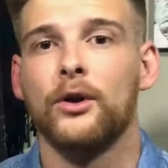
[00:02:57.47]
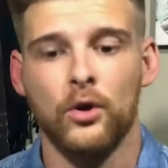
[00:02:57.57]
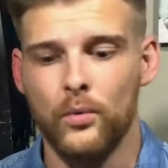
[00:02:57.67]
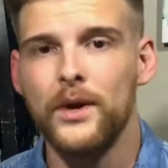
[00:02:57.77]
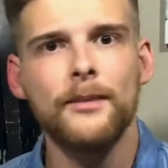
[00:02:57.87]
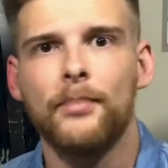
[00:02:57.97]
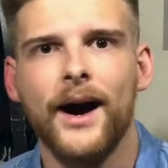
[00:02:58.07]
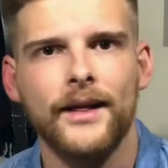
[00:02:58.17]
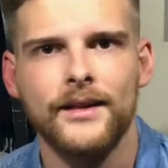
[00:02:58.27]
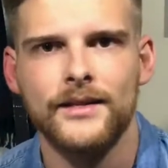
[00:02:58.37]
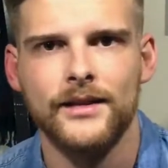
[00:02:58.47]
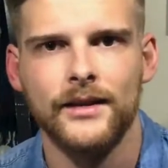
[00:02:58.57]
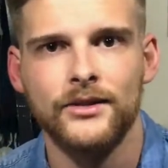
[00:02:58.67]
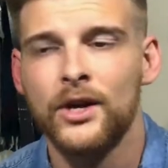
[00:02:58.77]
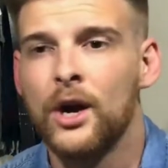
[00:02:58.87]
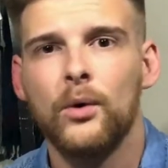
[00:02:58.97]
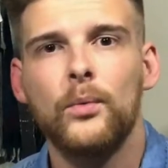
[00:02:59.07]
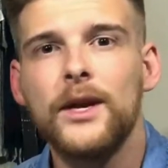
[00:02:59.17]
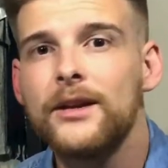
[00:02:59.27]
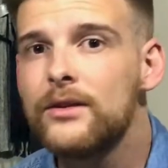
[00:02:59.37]
We buy these things, we
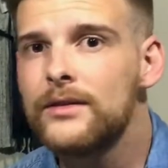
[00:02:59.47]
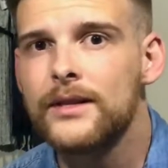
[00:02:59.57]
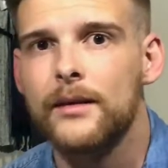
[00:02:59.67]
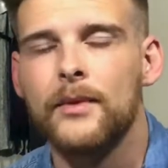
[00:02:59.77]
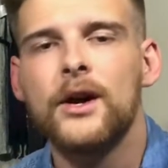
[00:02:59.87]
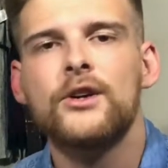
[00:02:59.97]
use them.